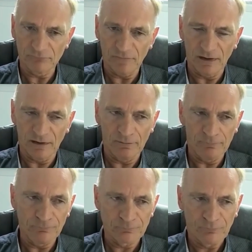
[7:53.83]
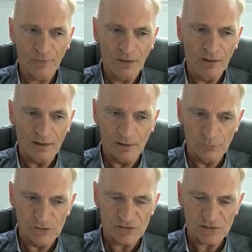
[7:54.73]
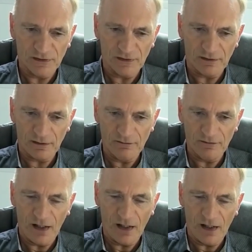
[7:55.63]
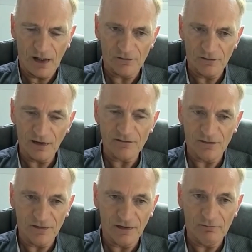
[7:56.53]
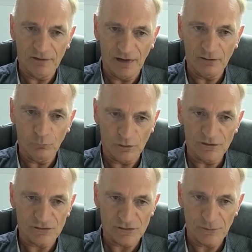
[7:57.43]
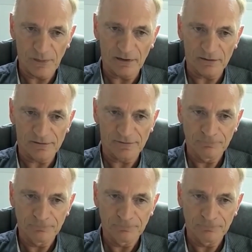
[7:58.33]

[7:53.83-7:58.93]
it was like you had to gain Willie's respect,